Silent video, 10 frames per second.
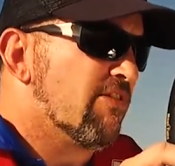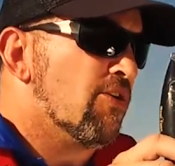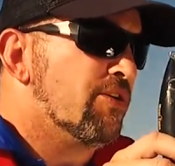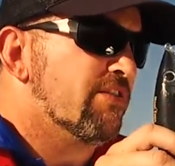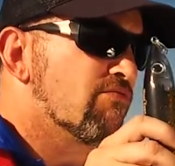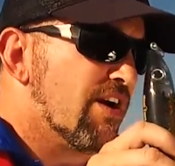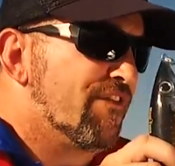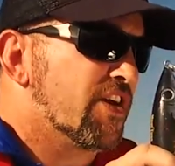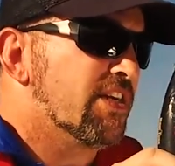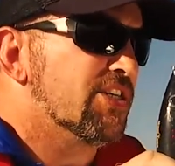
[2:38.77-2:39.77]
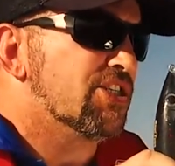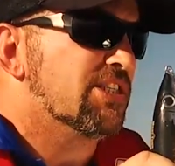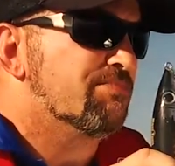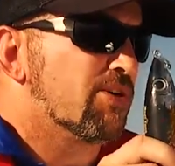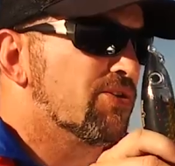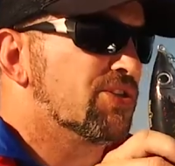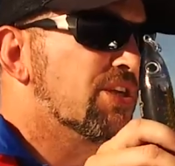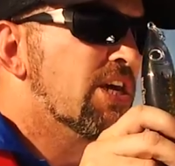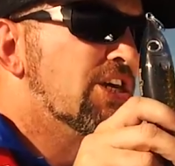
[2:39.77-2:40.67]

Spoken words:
own in rough conditions because